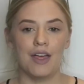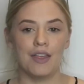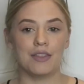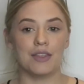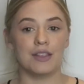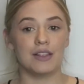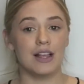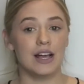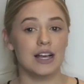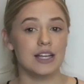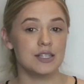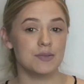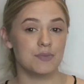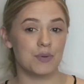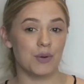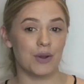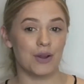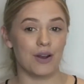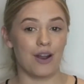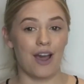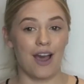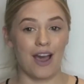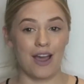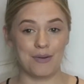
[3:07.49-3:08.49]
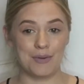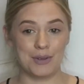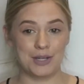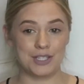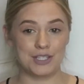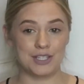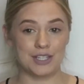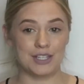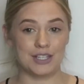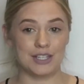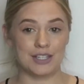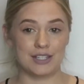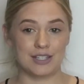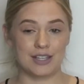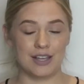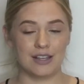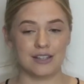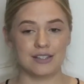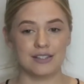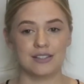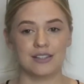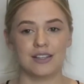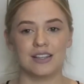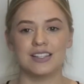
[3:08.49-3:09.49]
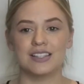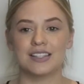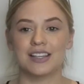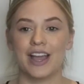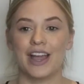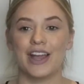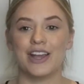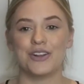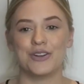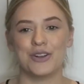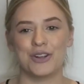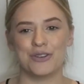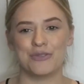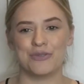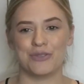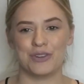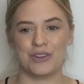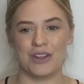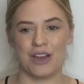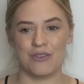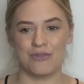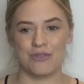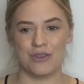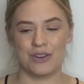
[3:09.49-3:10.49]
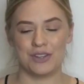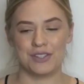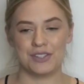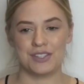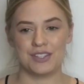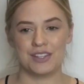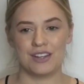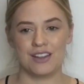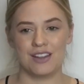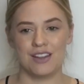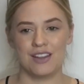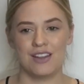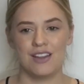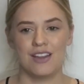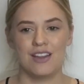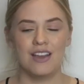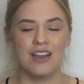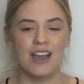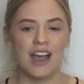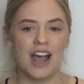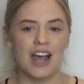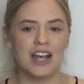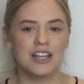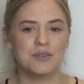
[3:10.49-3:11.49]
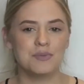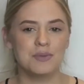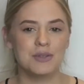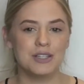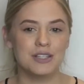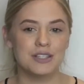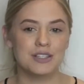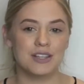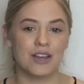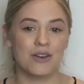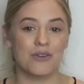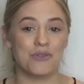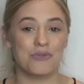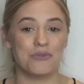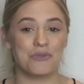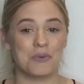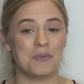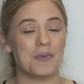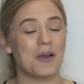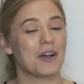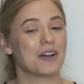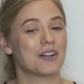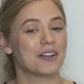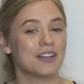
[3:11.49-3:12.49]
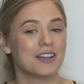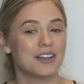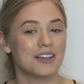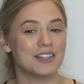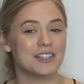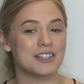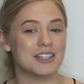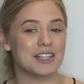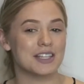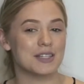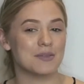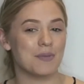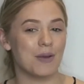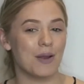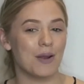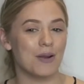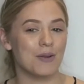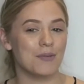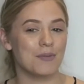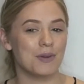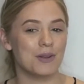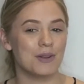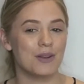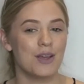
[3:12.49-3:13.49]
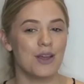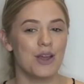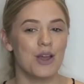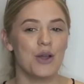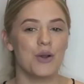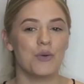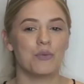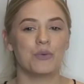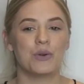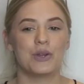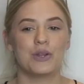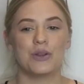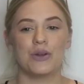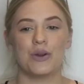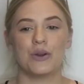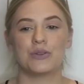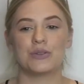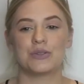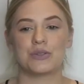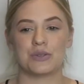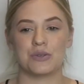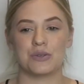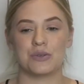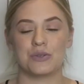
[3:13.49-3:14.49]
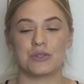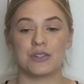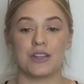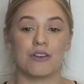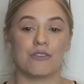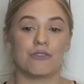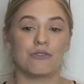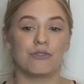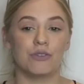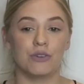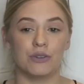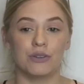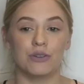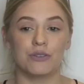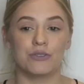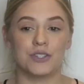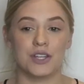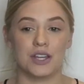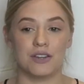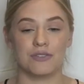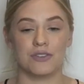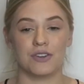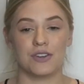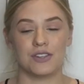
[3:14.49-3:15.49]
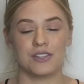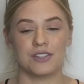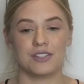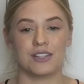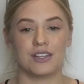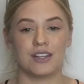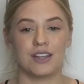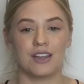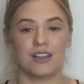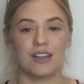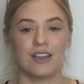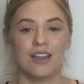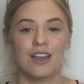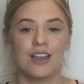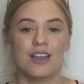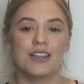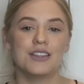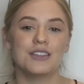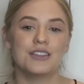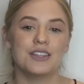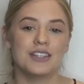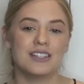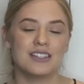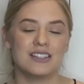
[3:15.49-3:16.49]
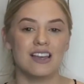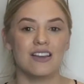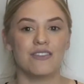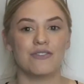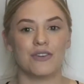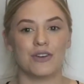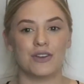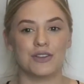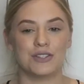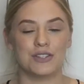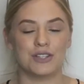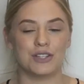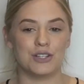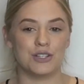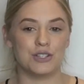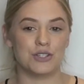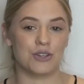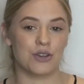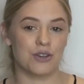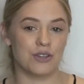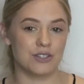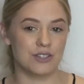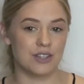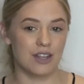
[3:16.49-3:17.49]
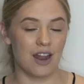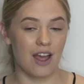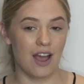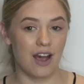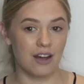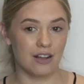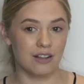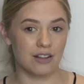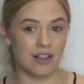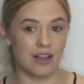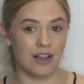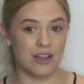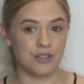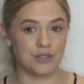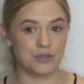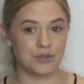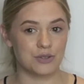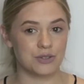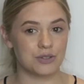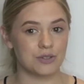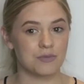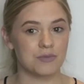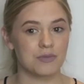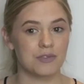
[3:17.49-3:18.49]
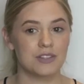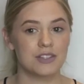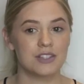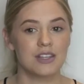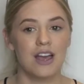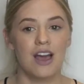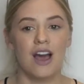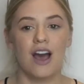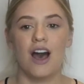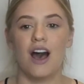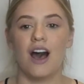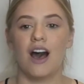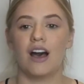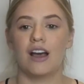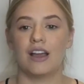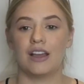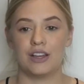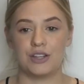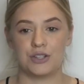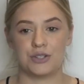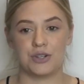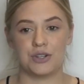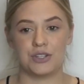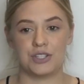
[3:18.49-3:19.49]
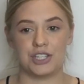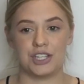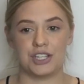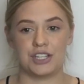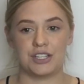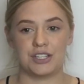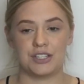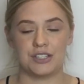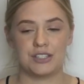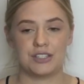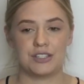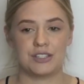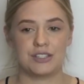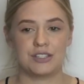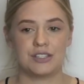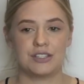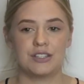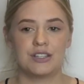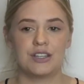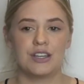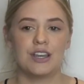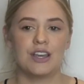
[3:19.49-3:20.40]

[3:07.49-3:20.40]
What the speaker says: The last point I wish to discuss is catering for diversity. As we discovered from our clinkers experiment, we know schools are full of diversity. This diversity shows that our classrooms are heterogeneous,